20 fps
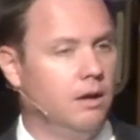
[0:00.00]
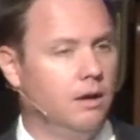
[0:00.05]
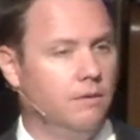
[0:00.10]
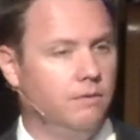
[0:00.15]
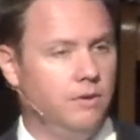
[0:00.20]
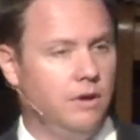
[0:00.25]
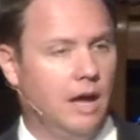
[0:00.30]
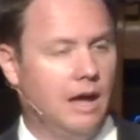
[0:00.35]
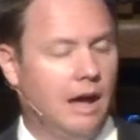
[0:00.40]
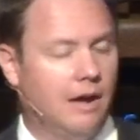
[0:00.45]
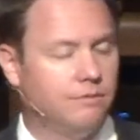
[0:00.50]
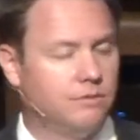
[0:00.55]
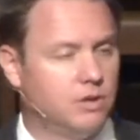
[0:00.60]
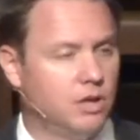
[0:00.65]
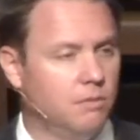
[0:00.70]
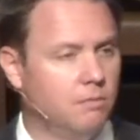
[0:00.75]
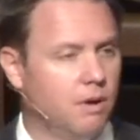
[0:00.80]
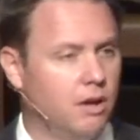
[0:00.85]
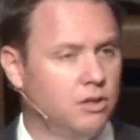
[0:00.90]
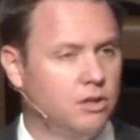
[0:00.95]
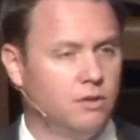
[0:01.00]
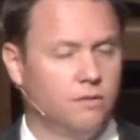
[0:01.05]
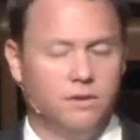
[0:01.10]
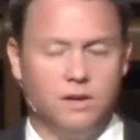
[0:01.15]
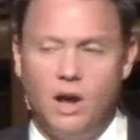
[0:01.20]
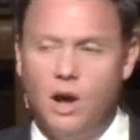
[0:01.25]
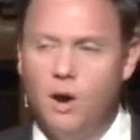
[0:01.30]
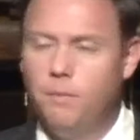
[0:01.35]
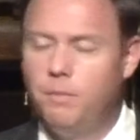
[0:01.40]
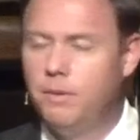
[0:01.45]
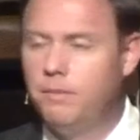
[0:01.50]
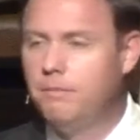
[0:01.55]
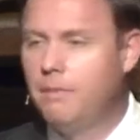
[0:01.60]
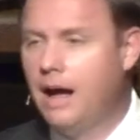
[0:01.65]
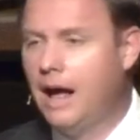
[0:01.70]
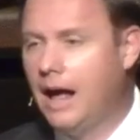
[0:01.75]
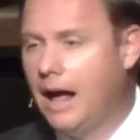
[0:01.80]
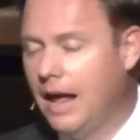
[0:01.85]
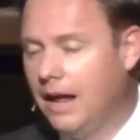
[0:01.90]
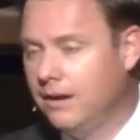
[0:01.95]
If you have too much of an open
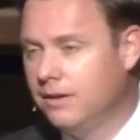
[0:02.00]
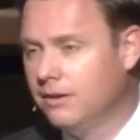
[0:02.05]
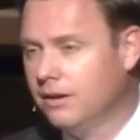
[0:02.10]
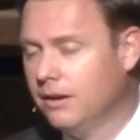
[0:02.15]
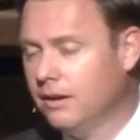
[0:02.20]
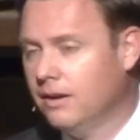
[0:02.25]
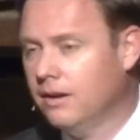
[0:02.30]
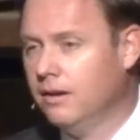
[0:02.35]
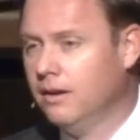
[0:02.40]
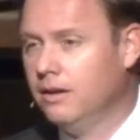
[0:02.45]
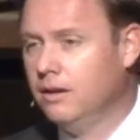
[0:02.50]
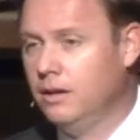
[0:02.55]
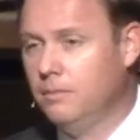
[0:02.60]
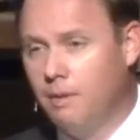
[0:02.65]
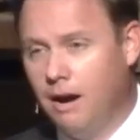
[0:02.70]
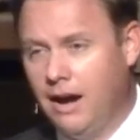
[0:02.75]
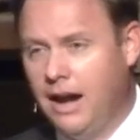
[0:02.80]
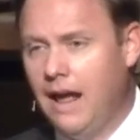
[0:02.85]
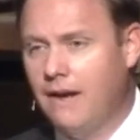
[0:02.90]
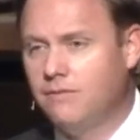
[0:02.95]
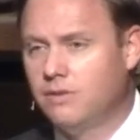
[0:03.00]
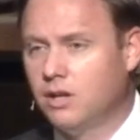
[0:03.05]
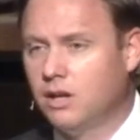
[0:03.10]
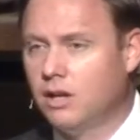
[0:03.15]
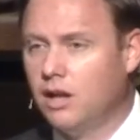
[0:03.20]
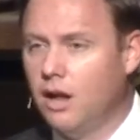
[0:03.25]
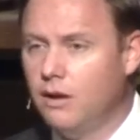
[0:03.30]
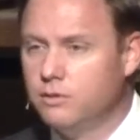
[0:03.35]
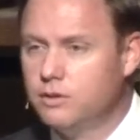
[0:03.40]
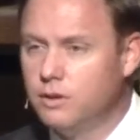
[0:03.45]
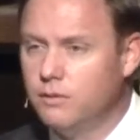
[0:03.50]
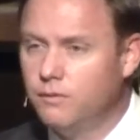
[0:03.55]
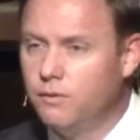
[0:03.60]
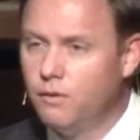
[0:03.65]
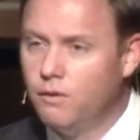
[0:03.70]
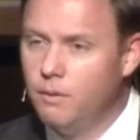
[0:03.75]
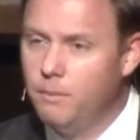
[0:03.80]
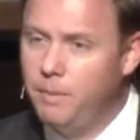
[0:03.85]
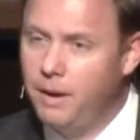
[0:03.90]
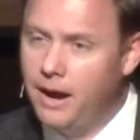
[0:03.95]
mind, you might have to close it
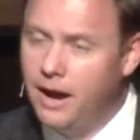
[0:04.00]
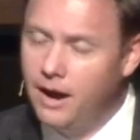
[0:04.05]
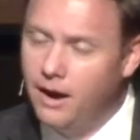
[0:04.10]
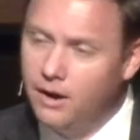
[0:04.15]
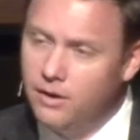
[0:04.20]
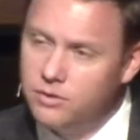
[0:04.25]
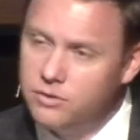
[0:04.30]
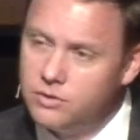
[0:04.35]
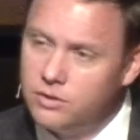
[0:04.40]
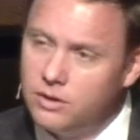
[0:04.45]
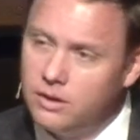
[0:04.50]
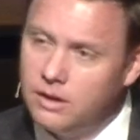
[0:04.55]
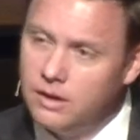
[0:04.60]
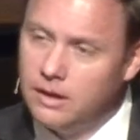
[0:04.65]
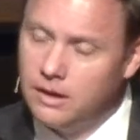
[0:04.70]
for repairs.